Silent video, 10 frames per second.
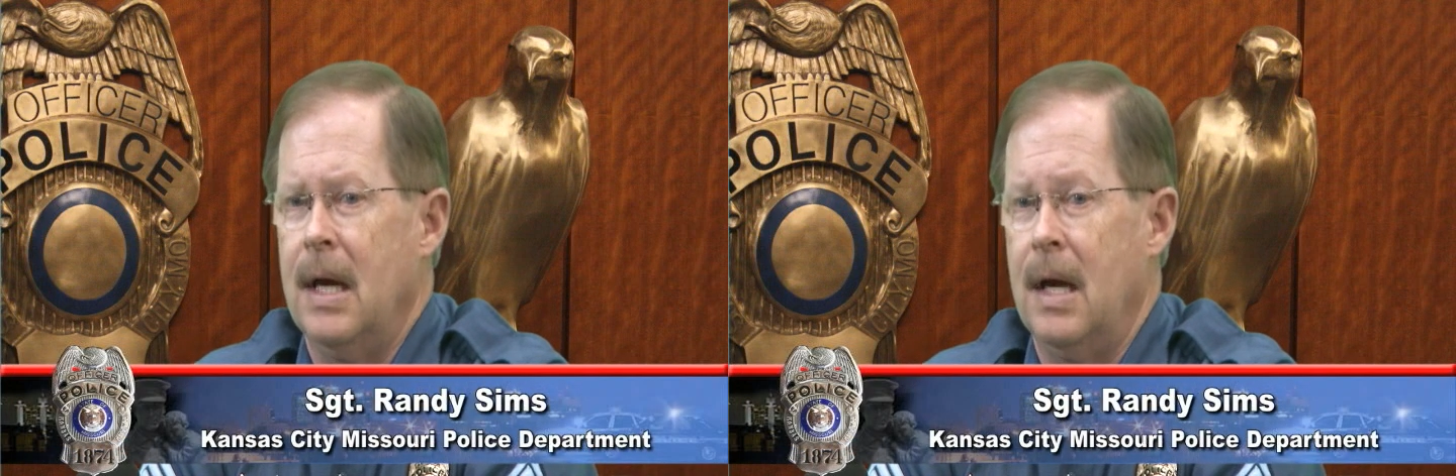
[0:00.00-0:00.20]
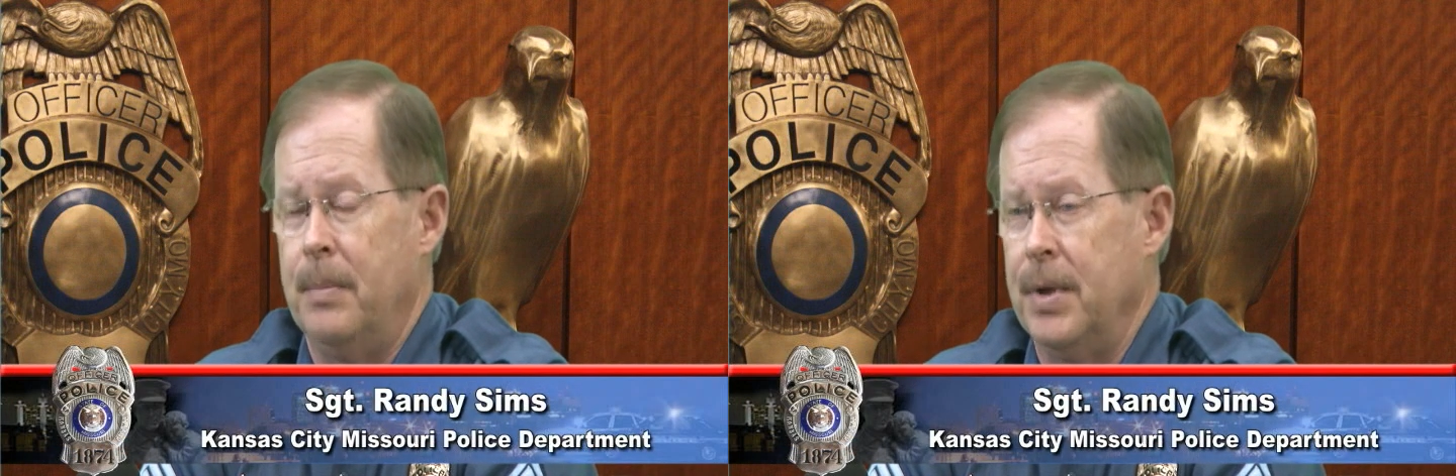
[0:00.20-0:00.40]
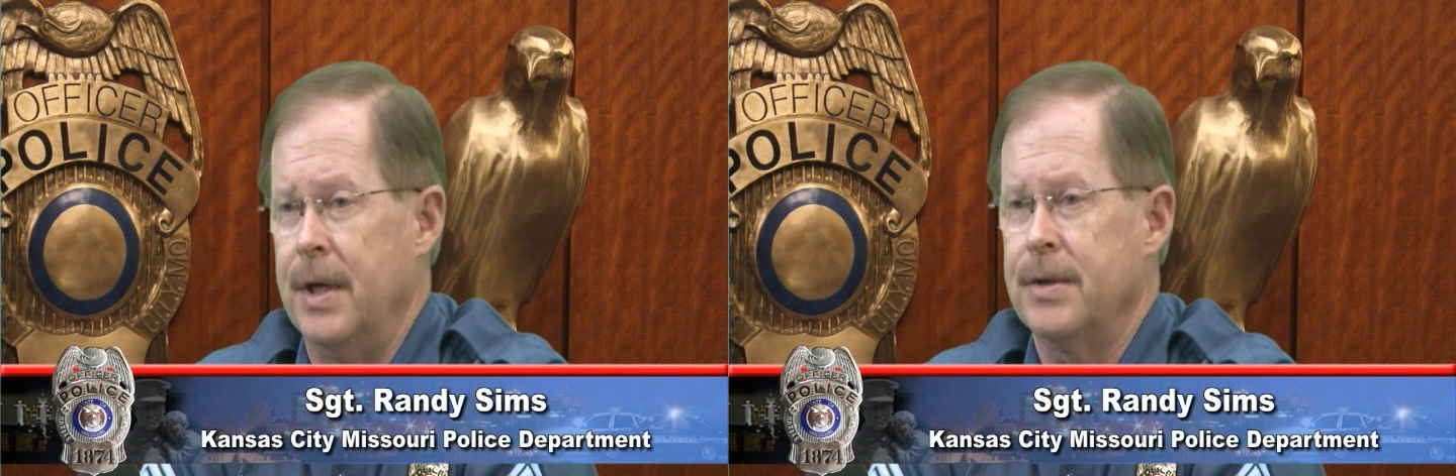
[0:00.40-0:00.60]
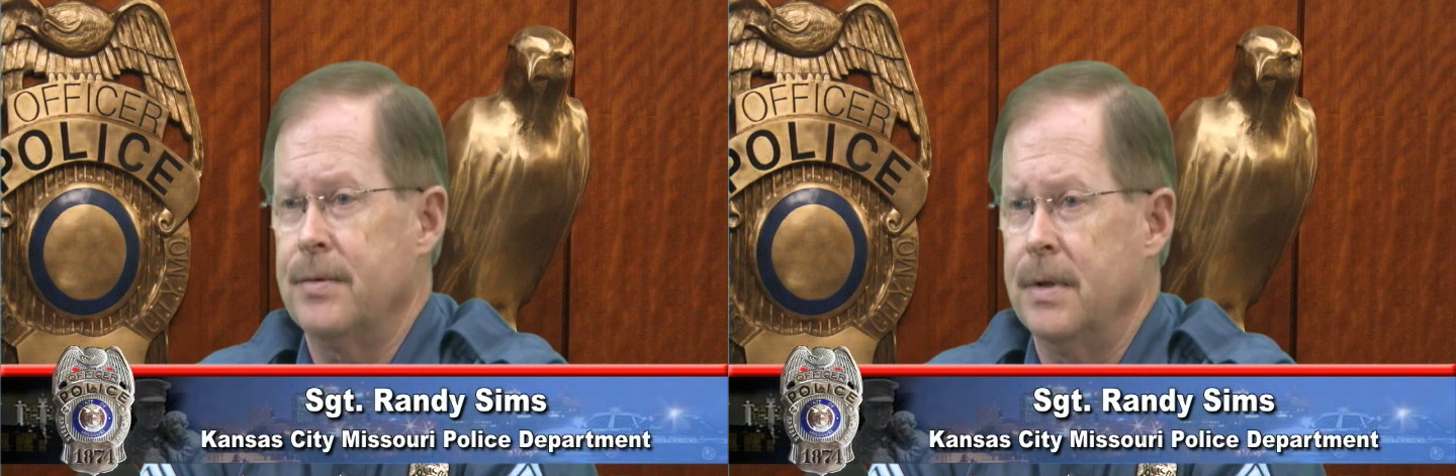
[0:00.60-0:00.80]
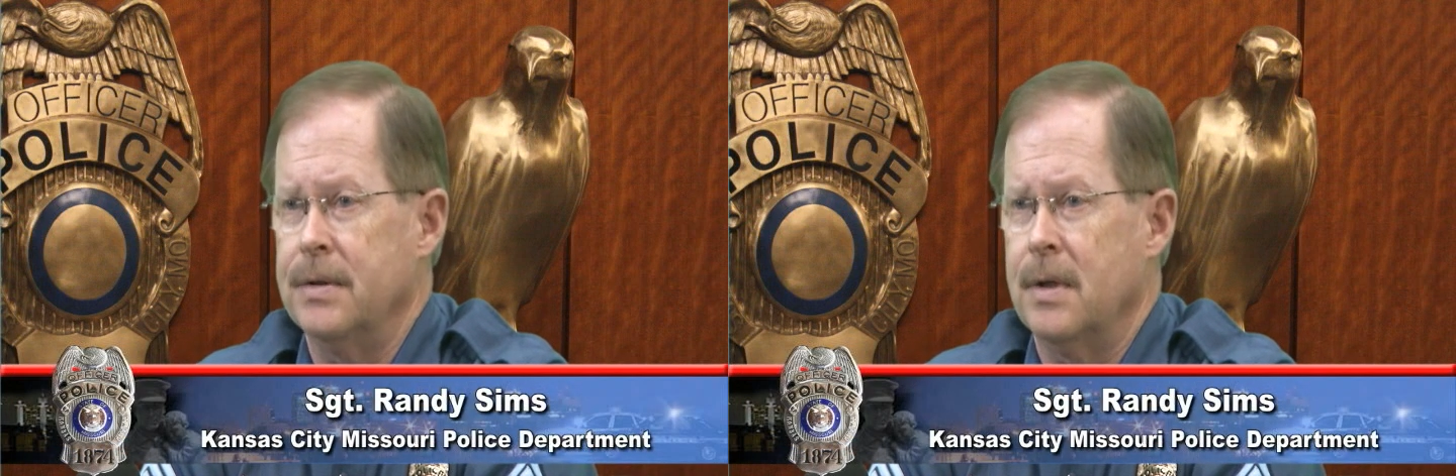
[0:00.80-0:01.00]

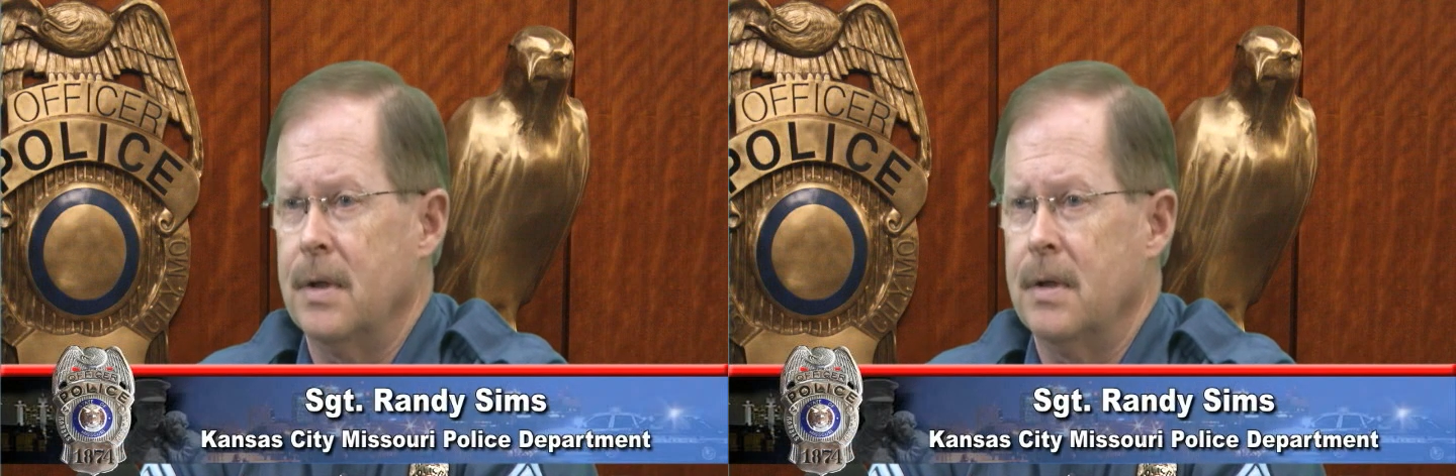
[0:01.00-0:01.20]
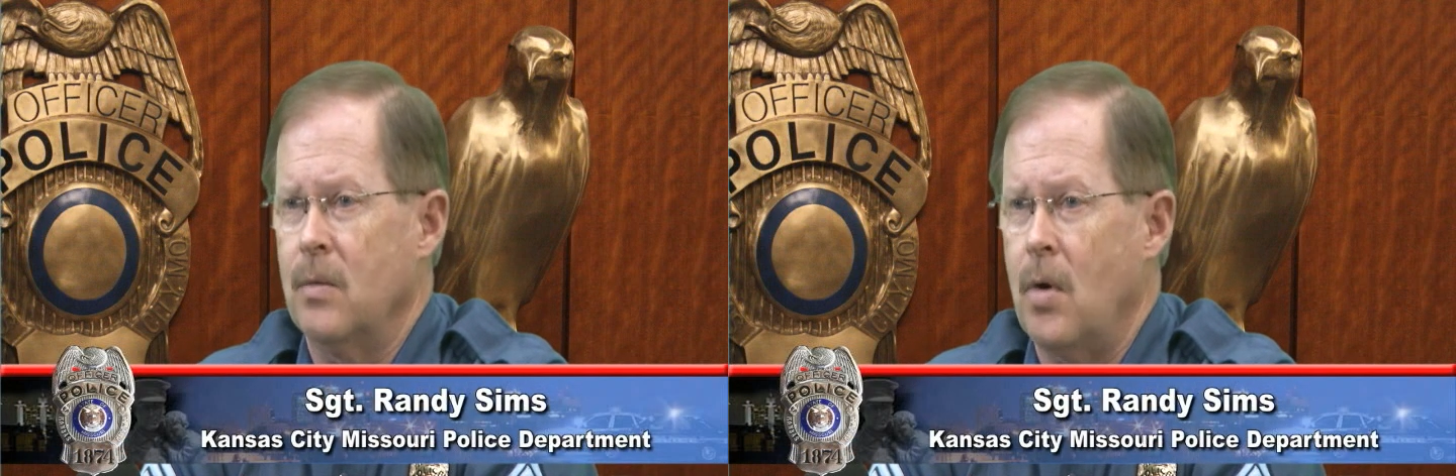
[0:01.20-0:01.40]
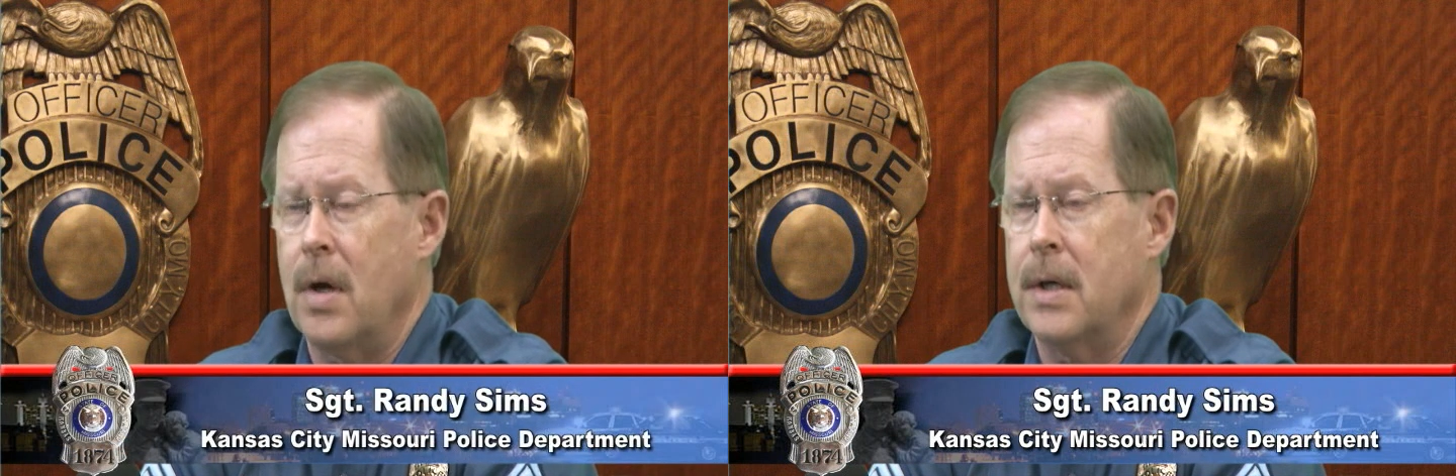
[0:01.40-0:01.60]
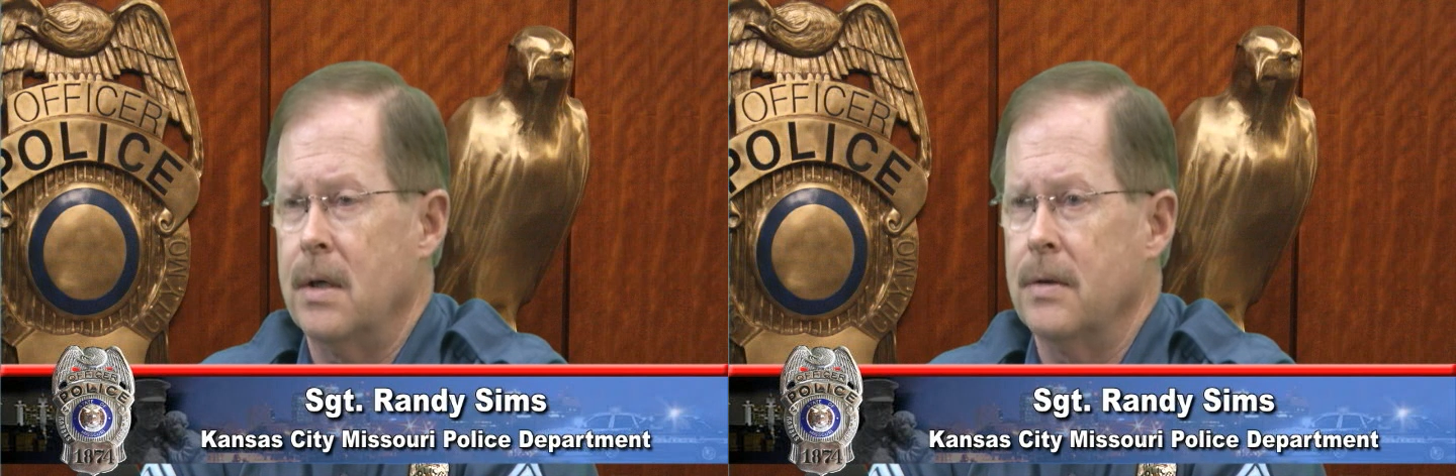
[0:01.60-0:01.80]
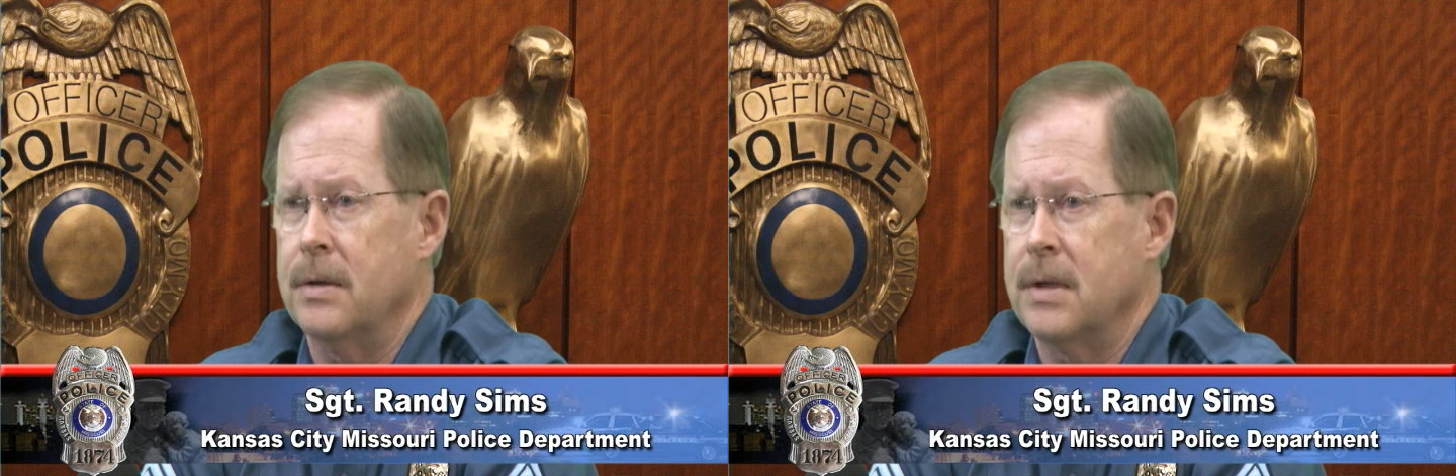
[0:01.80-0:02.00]
pedestrians
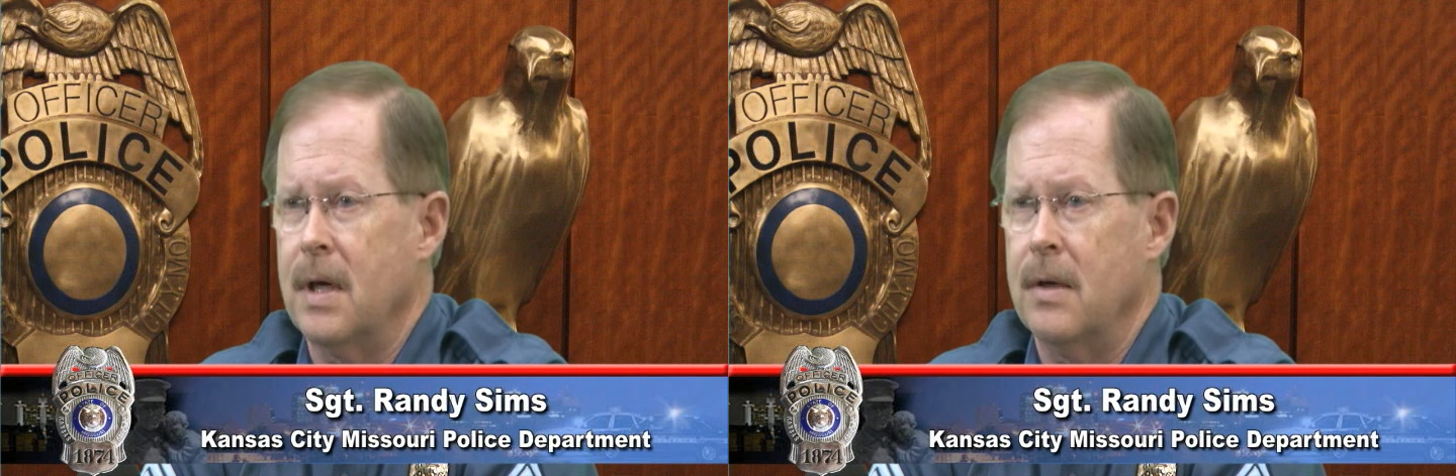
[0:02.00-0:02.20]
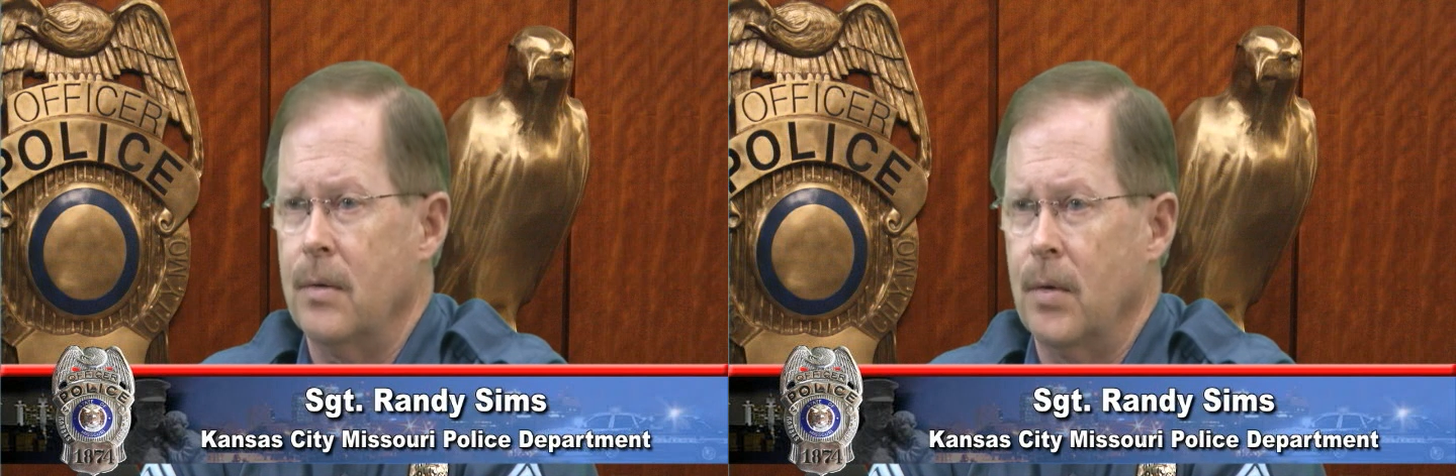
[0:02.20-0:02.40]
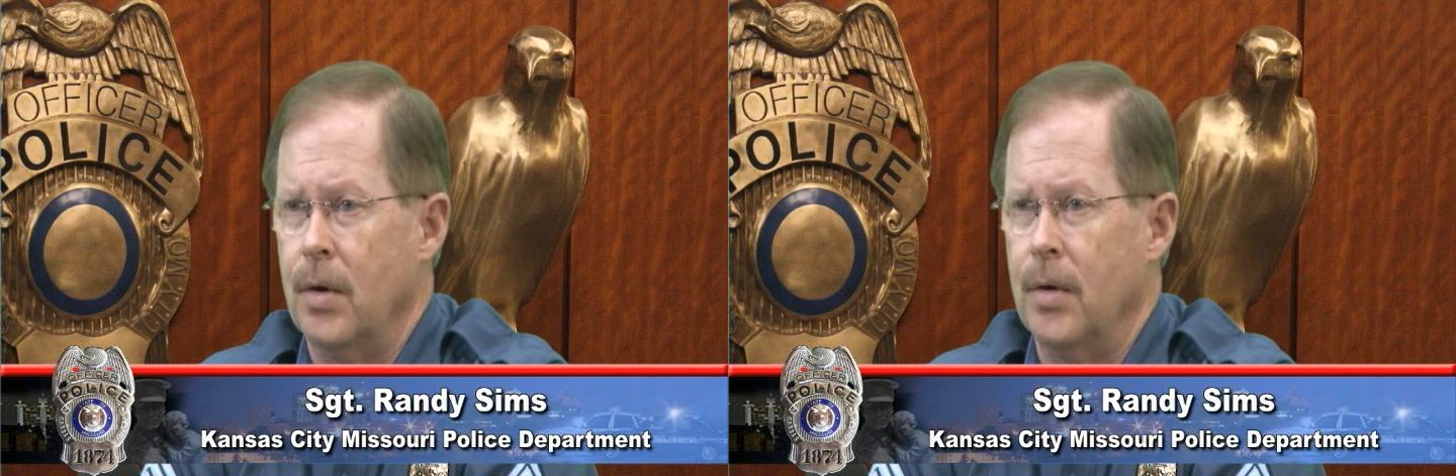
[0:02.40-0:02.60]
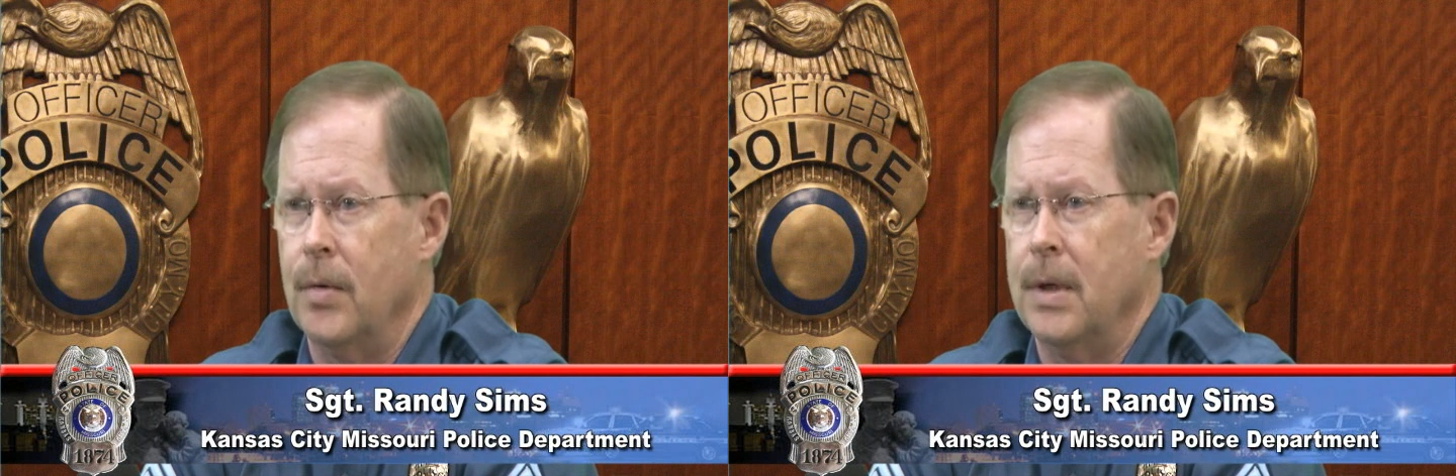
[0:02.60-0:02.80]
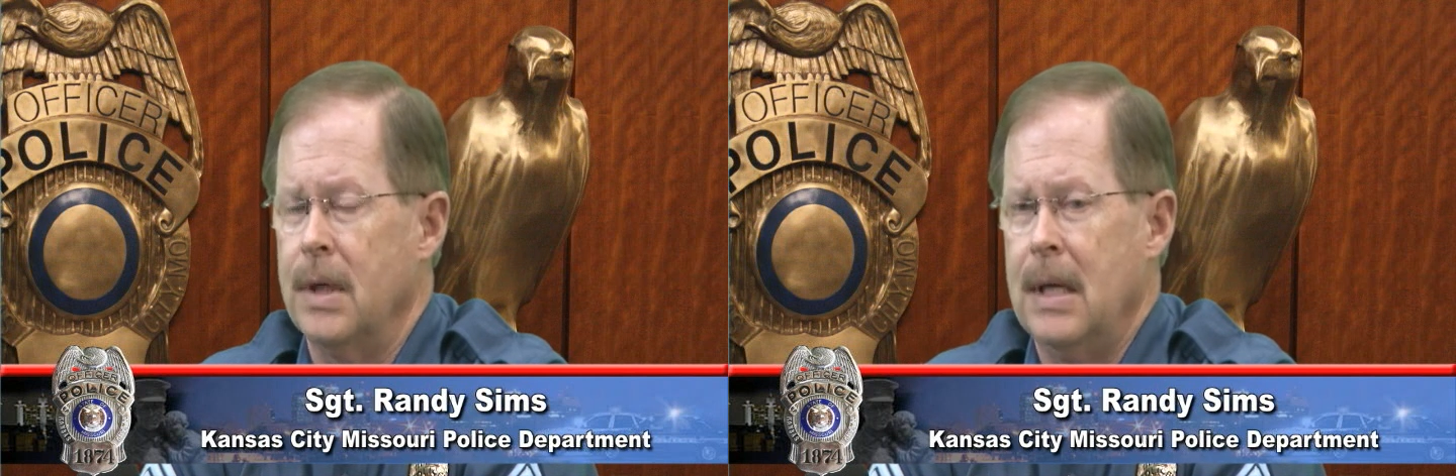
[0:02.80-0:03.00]
walking on the side of the
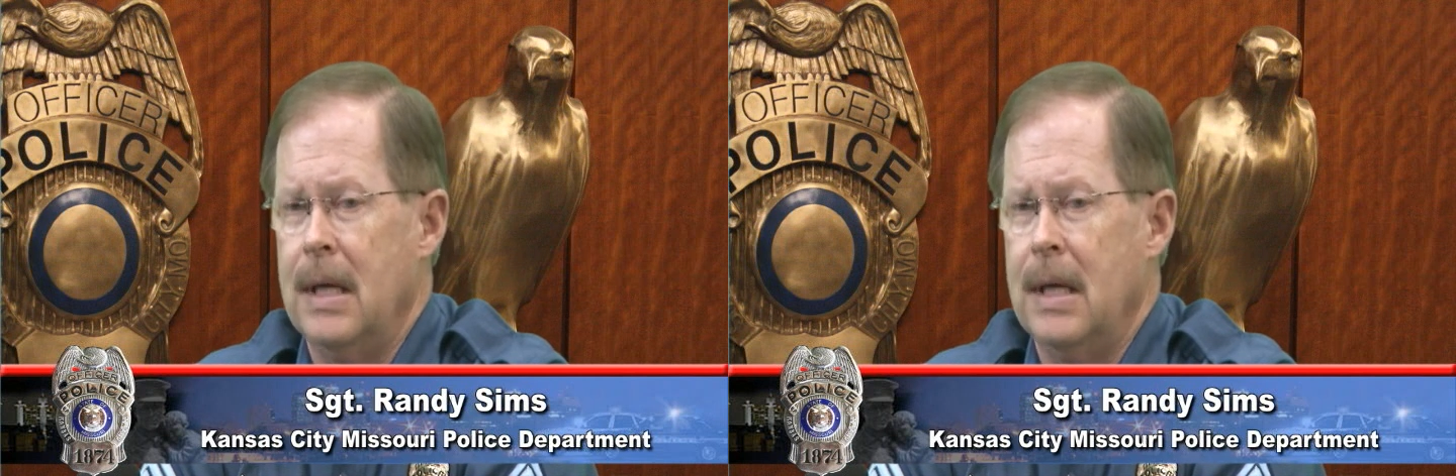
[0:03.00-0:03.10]
road.